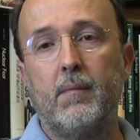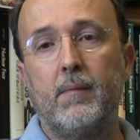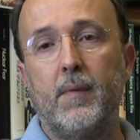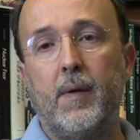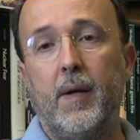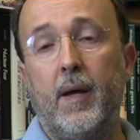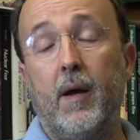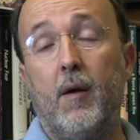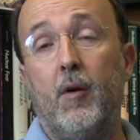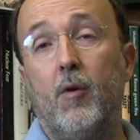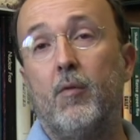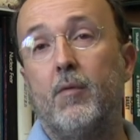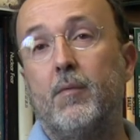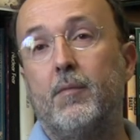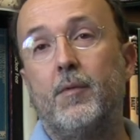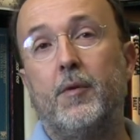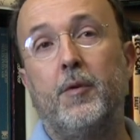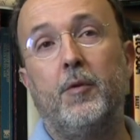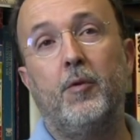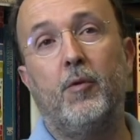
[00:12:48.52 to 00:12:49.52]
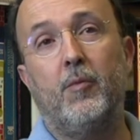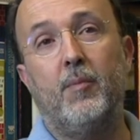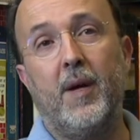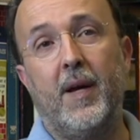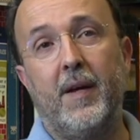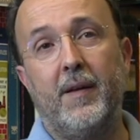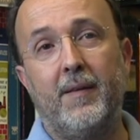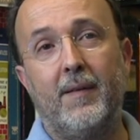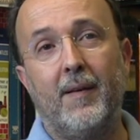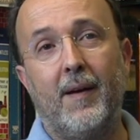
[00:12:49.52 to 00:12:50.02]
Now you
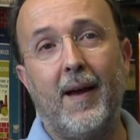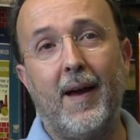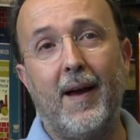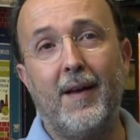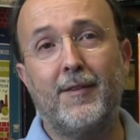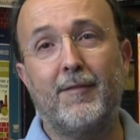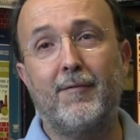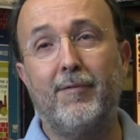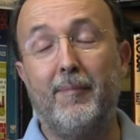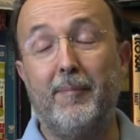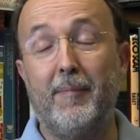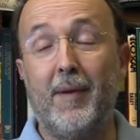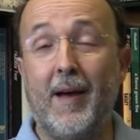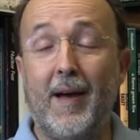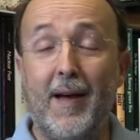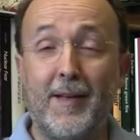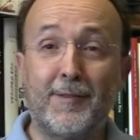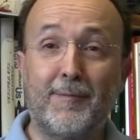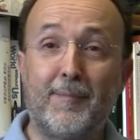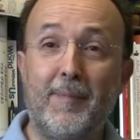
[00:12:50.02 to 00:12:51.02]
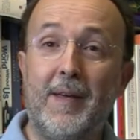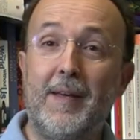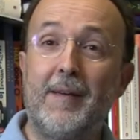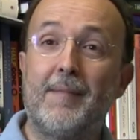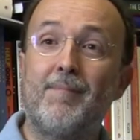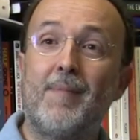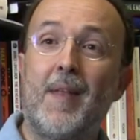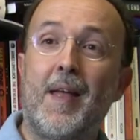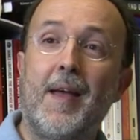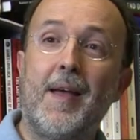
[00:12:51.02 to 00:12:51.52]
might ask, ask me,
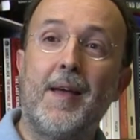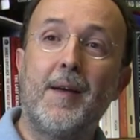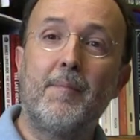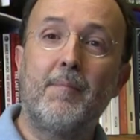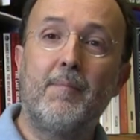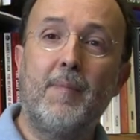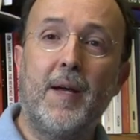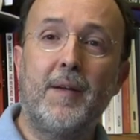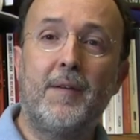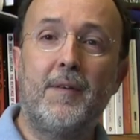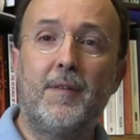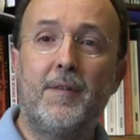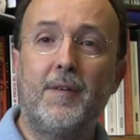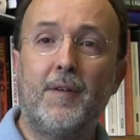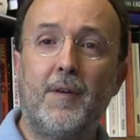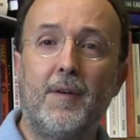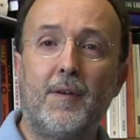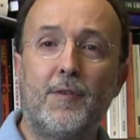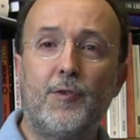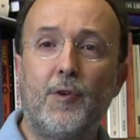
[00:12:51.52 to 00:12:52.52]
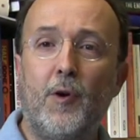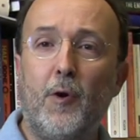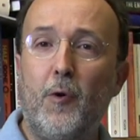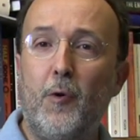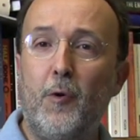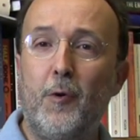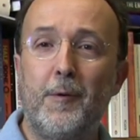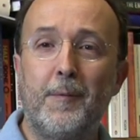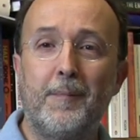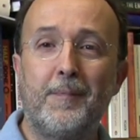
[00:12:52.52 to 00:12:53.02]
but uh,
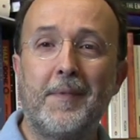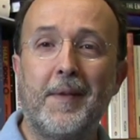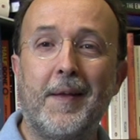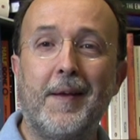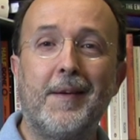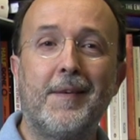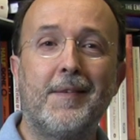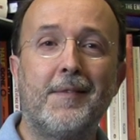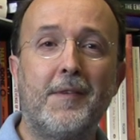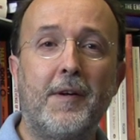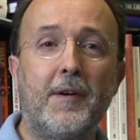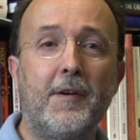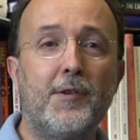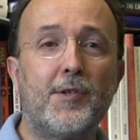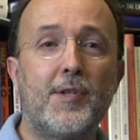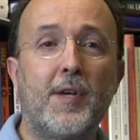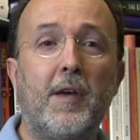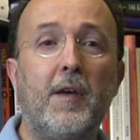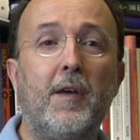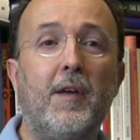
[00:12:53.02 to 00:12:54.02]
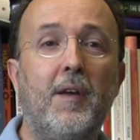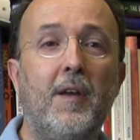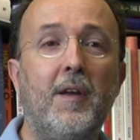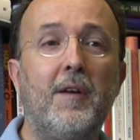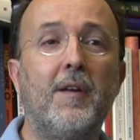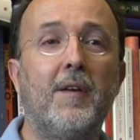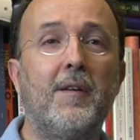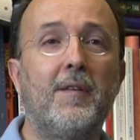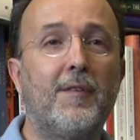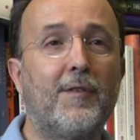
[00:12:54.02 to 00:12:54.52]
so there is a
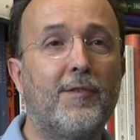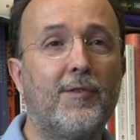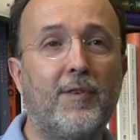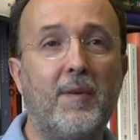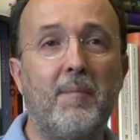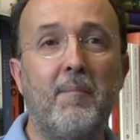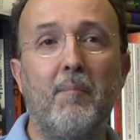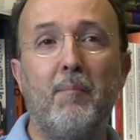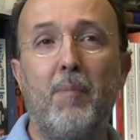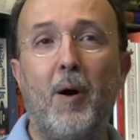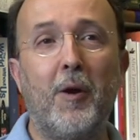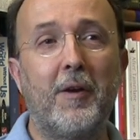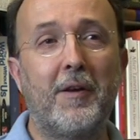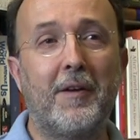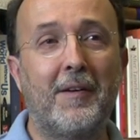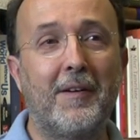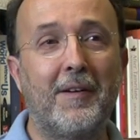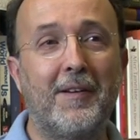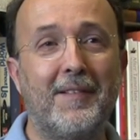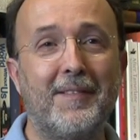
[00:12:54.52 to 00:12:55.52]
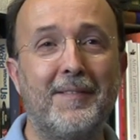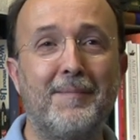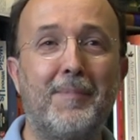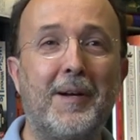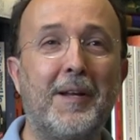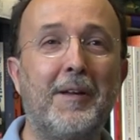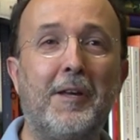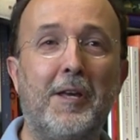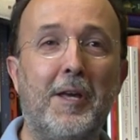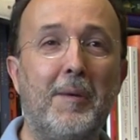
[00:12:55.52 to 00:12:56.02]
hidden symbolic
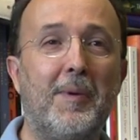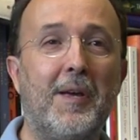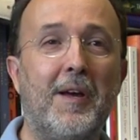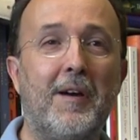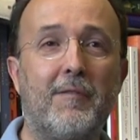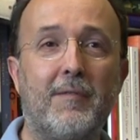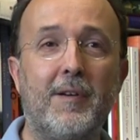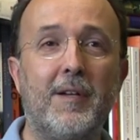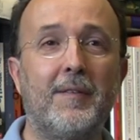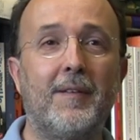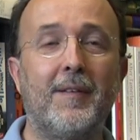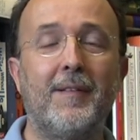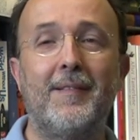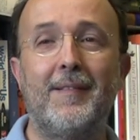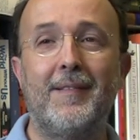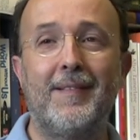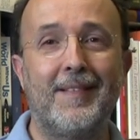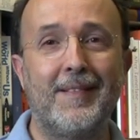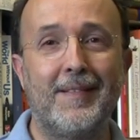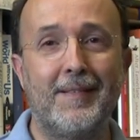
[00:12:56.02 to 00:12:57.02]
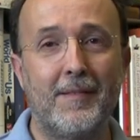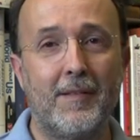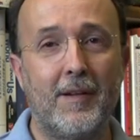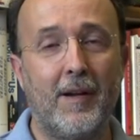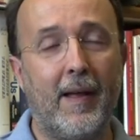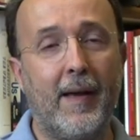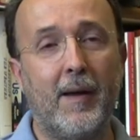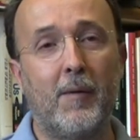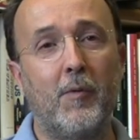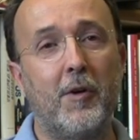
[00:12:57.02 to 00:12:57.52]
principia written in the
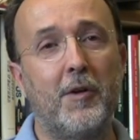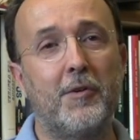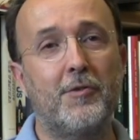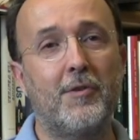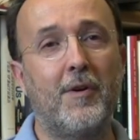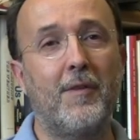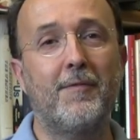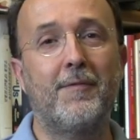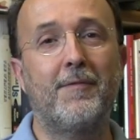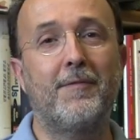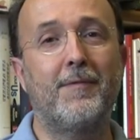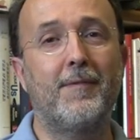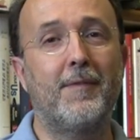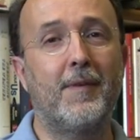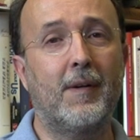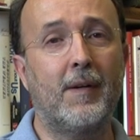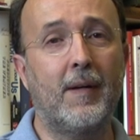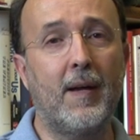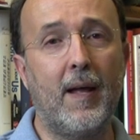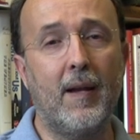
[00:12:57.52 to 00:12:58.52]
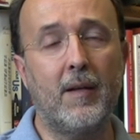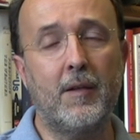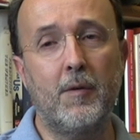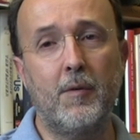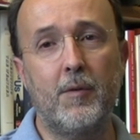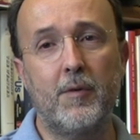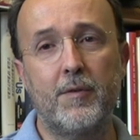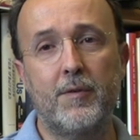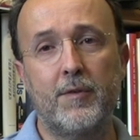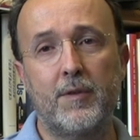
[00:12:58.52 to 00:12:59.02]
language of
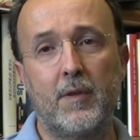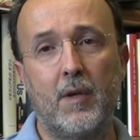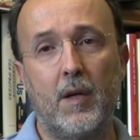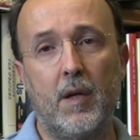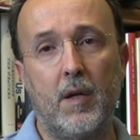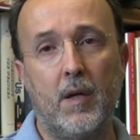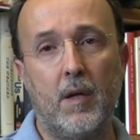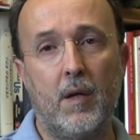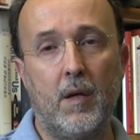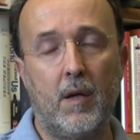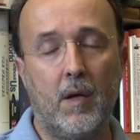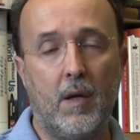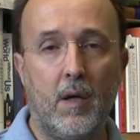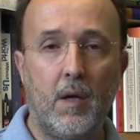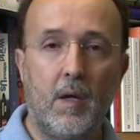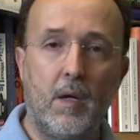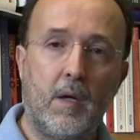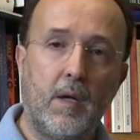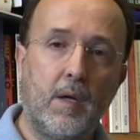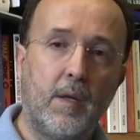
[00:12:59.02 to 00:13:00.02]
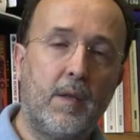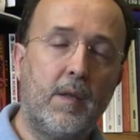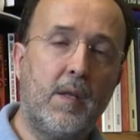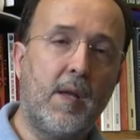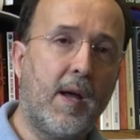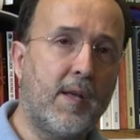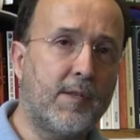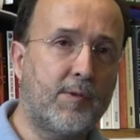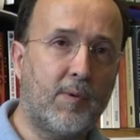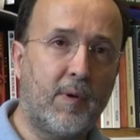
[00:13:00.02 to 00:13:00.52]
calculus? The
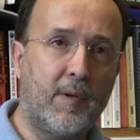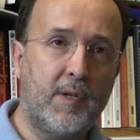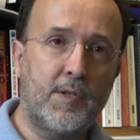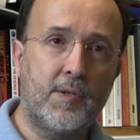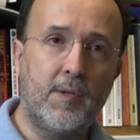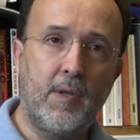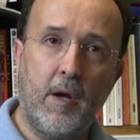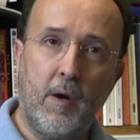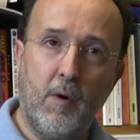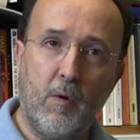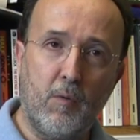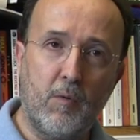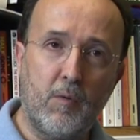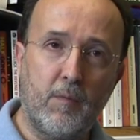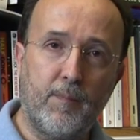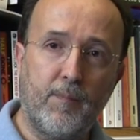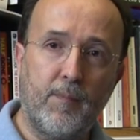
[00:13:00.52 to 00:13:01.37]
answer is no.